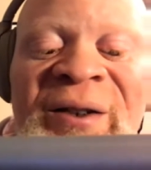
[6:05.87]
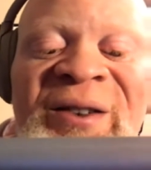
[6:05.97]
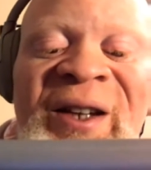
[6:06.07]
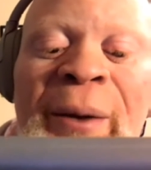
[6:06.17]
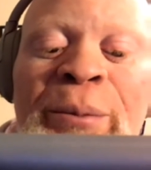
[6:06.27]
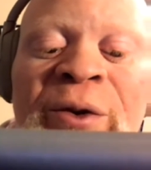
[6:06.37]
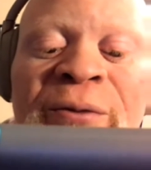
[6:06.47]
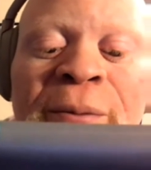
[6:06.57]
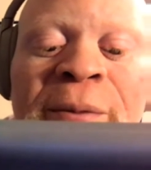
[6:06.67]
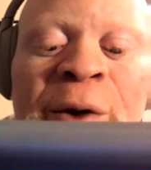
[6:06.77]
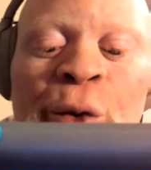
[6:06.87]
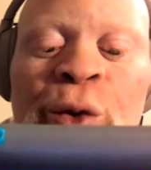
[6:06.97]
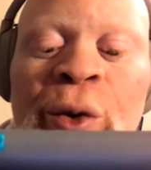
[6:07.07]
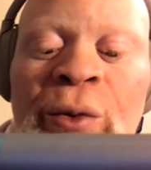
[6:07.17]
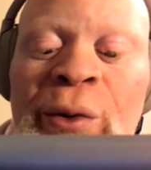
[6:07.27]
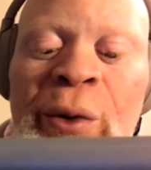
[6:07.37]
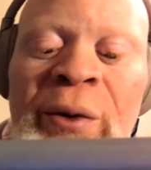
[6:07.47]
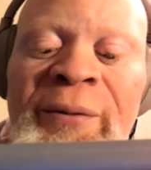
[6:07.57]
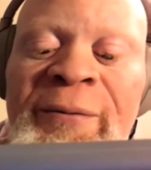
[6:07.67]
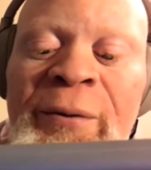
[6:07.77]
contempt from local
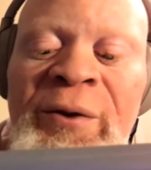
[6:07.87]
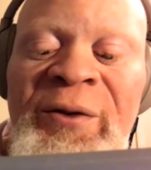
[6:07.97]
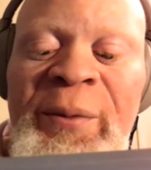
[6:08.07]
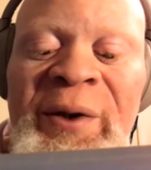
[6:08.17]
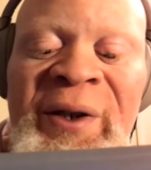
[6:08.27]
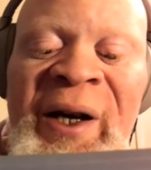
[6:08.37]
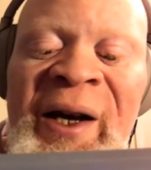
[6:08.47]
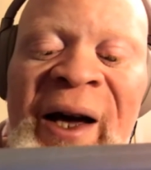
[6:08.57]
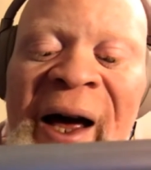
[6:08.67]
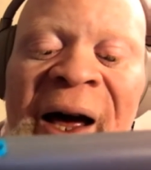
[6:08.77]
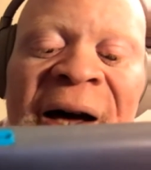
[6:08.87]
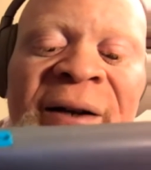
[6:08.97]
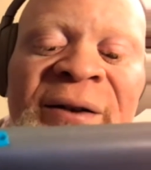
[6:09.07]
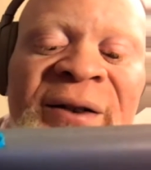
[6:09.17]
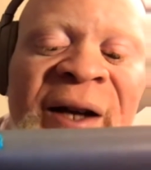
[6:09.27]
law enforcement and